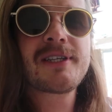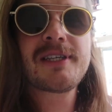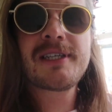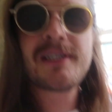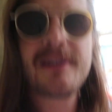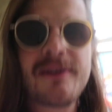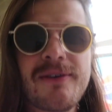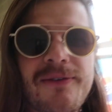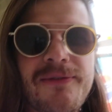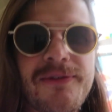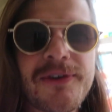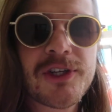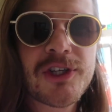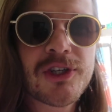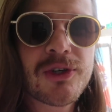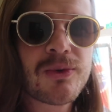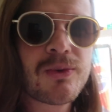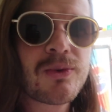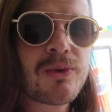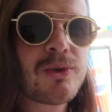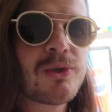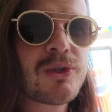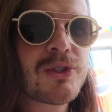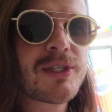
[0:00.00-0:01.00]
a list of official
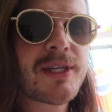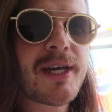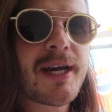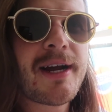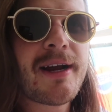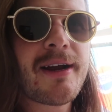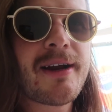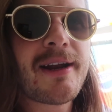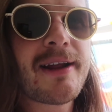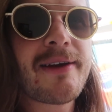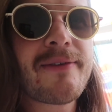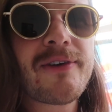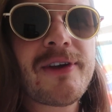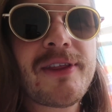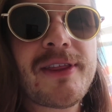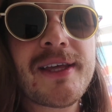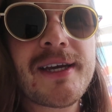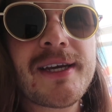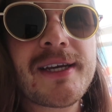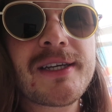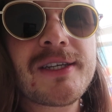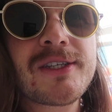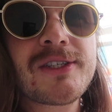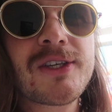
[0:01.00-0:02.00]
rules there and
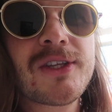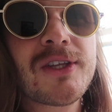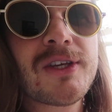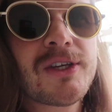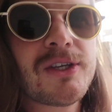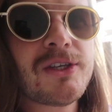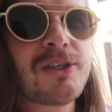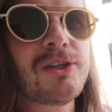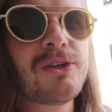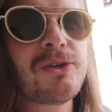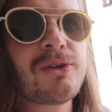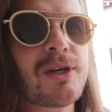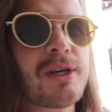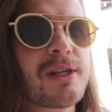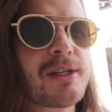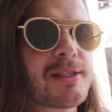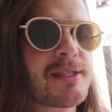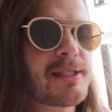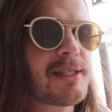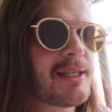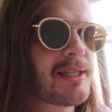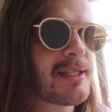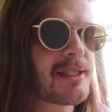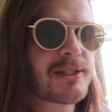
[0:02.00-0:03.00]
everything so that you can
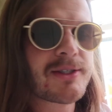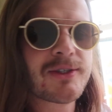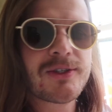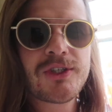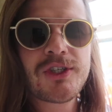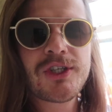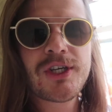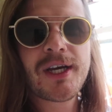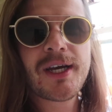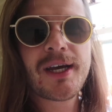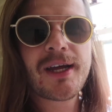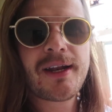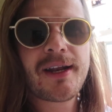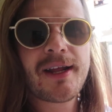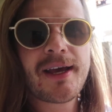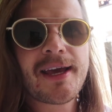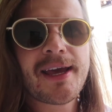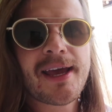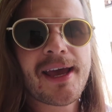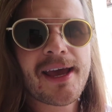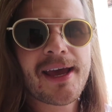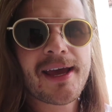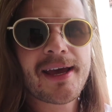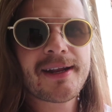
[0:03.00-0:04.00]
see it's legit
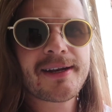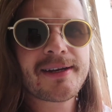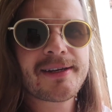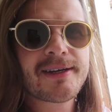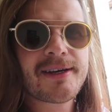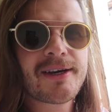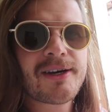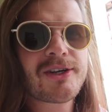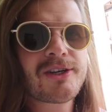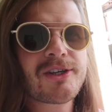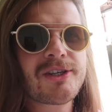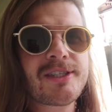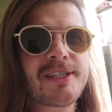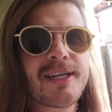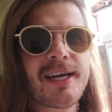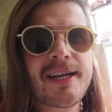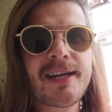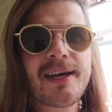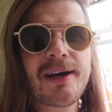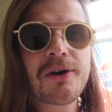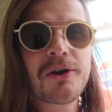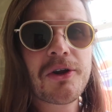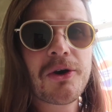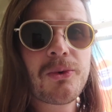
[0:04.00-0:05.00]
and
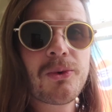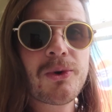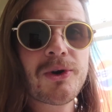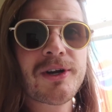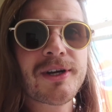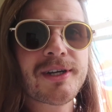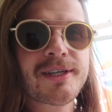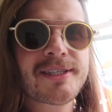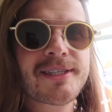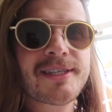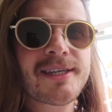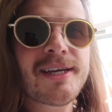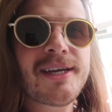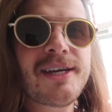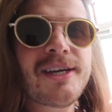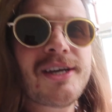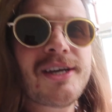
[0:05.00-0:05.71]
understand how it all works.